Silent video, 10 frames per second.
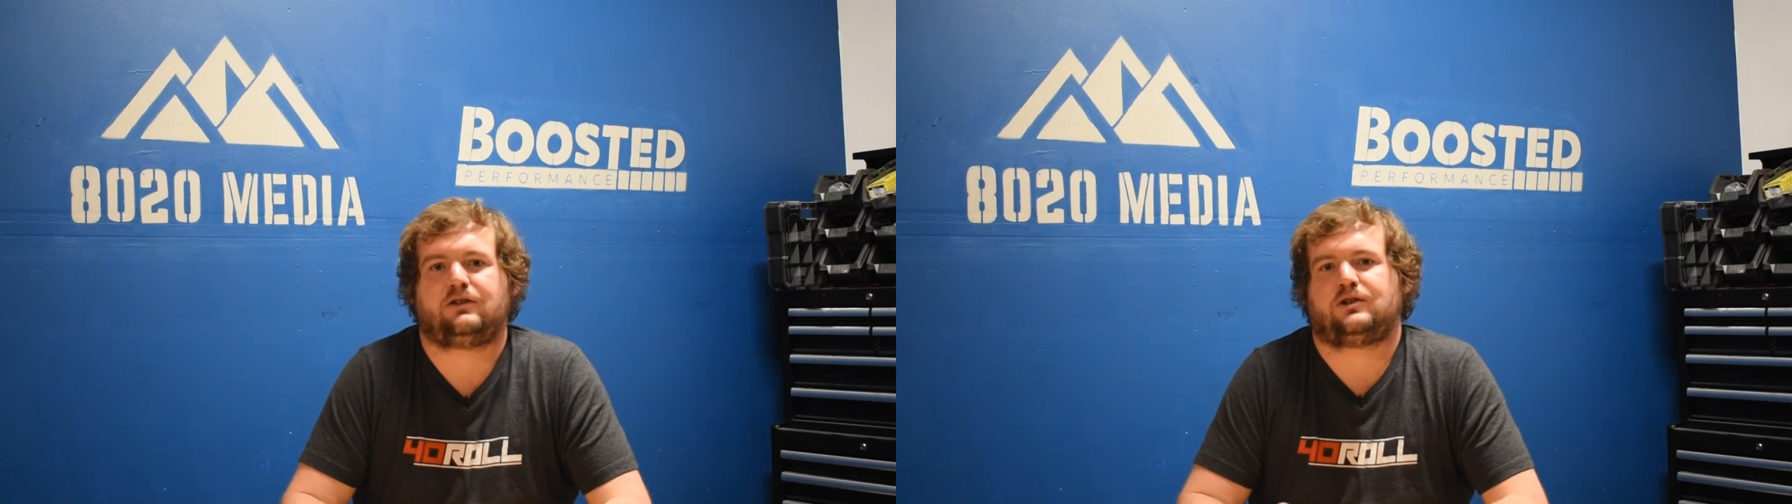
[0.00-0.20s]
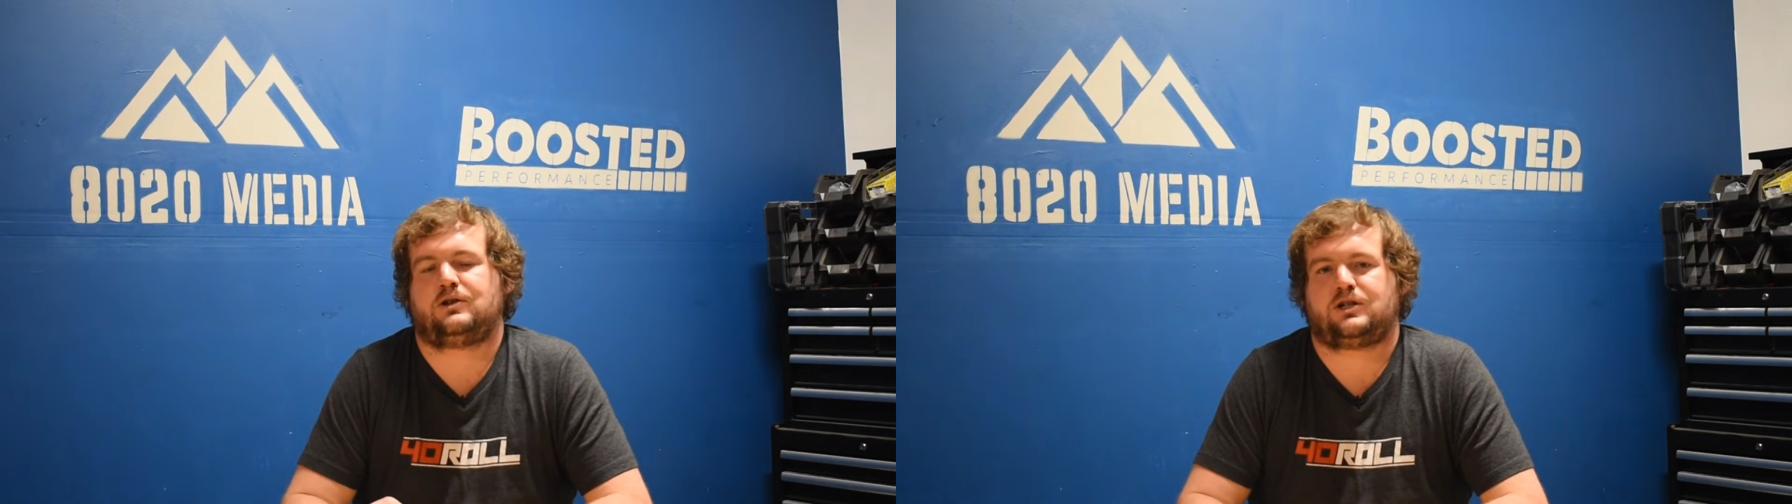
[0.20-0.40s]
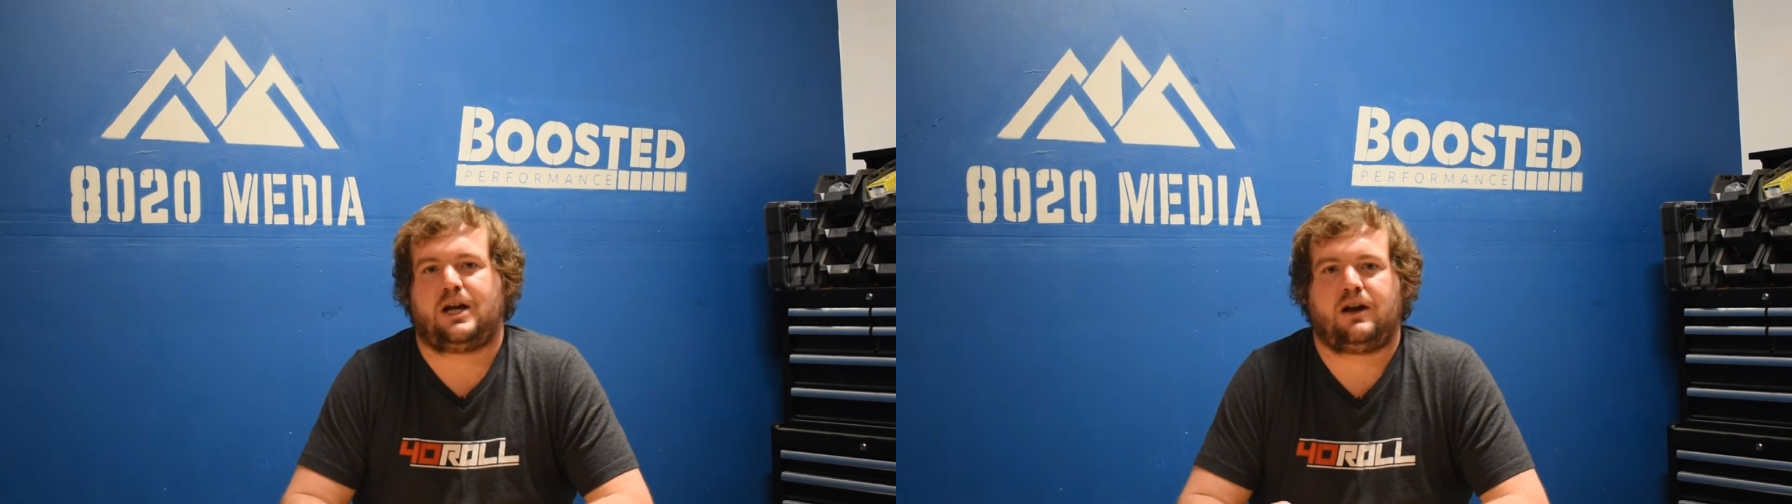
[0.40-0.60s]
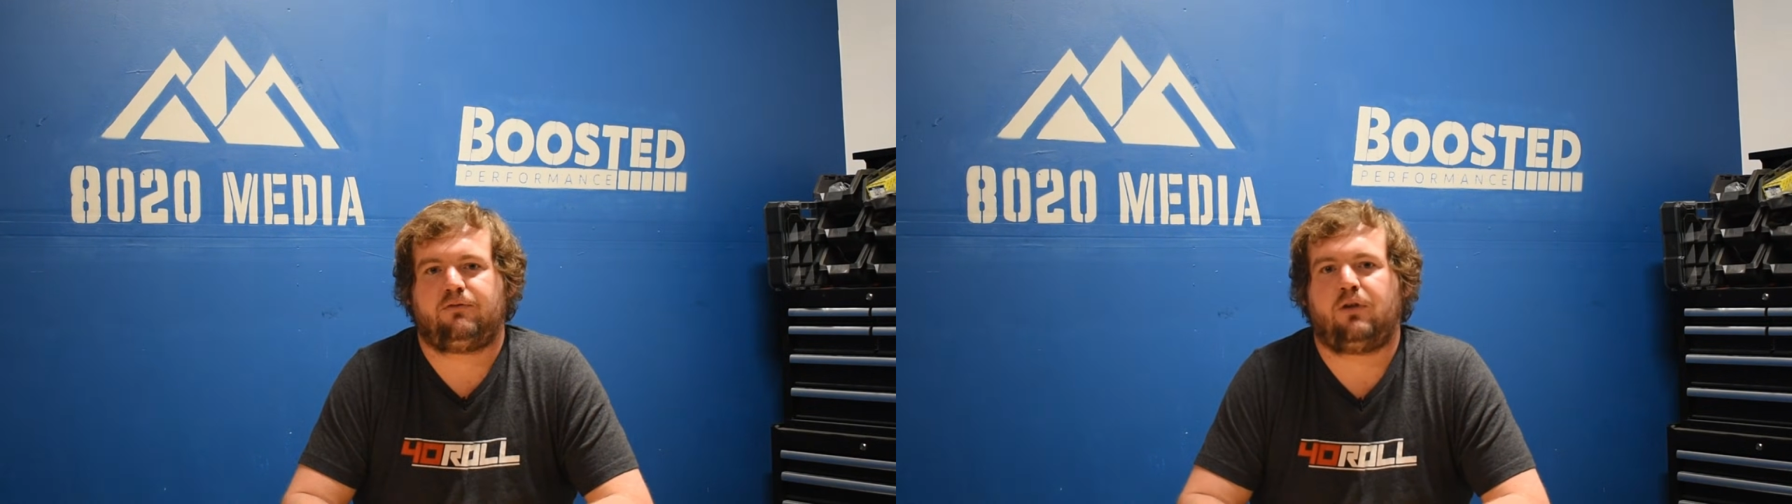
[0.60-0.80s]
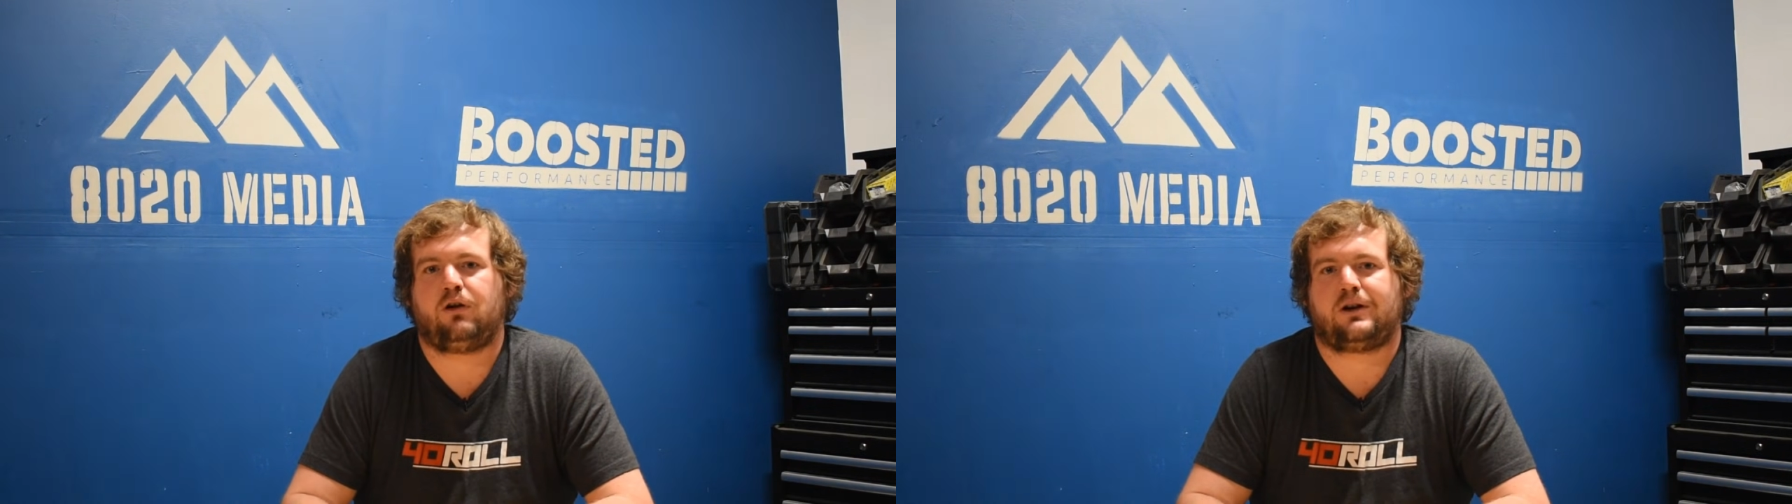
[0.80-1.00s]
associated
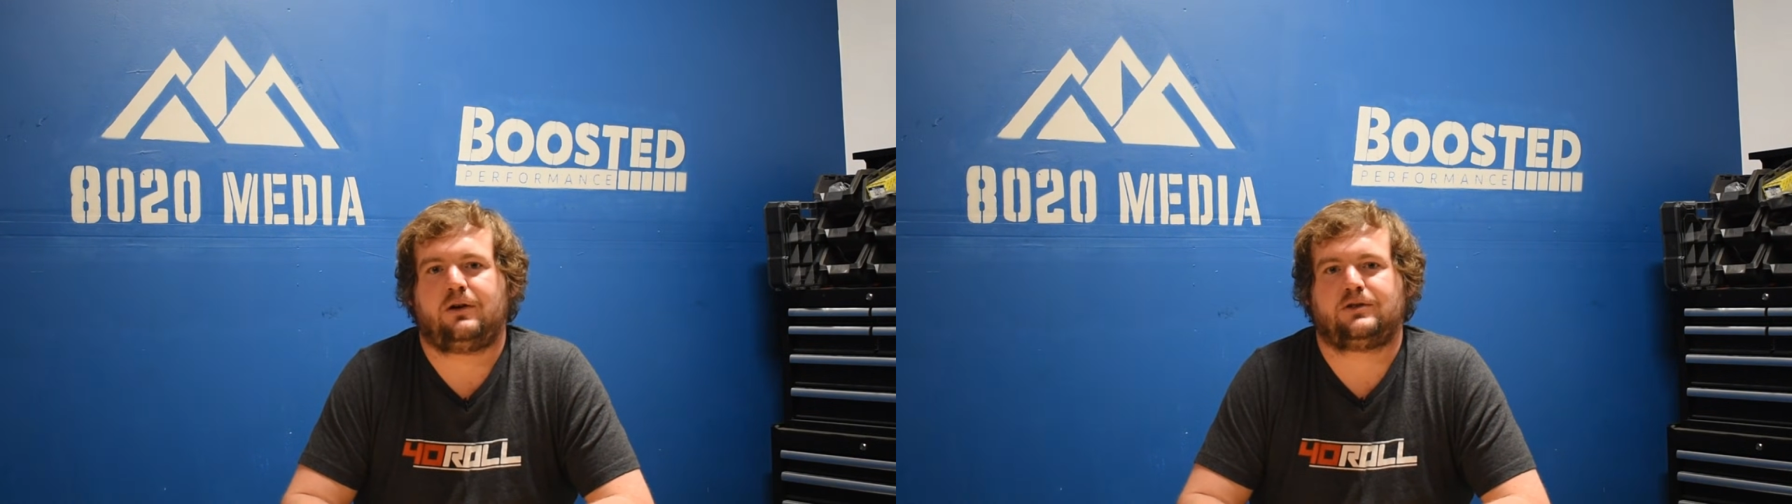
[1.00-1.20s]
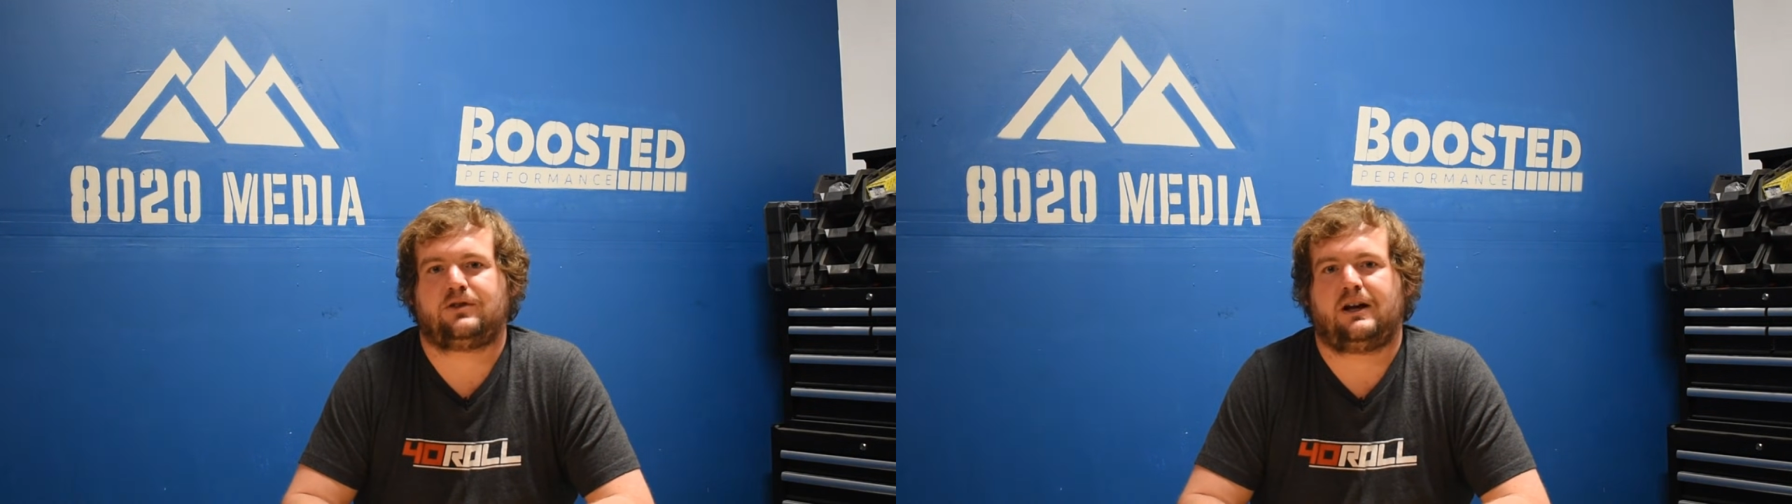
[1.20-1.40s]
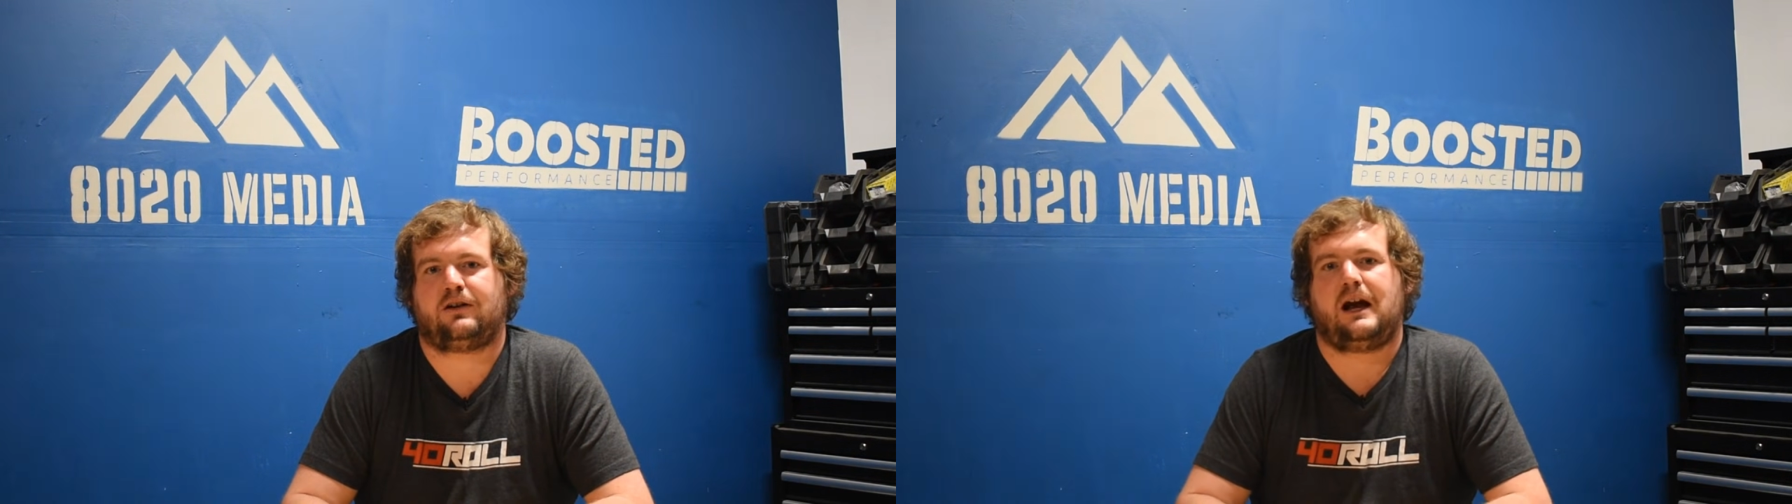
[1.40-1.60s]
fault codes there.